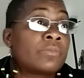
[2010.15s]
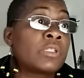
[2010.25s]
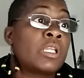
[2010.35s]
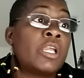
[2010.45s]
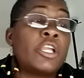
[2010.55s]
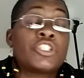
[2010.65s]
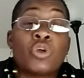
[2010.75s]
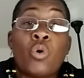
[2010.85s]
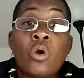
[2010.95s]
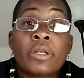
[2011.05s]
which is your
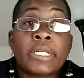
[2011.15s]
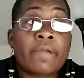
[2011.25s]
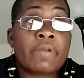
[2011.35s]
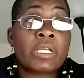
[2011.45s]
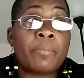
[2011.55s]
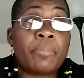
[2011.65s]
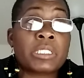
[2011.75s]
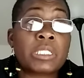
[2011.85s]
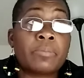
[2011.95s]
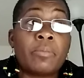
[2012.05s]
high temperature
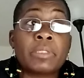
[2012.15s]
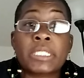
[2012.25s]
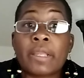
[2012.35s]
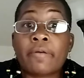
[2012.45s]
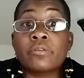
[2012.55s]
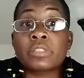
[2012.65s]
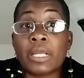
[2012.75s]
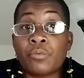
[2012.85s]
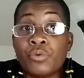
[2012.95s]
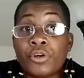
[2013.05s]
cooking oils or
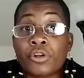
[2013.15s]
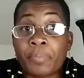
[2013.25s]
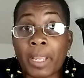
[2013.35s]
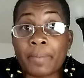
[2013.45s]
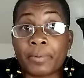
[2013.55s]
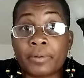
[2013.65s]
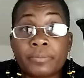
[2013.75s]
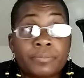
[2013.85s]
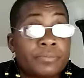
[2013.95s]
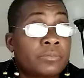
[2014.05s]
greases or
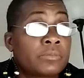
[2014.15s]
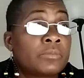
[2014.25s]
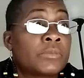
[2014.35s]
fats.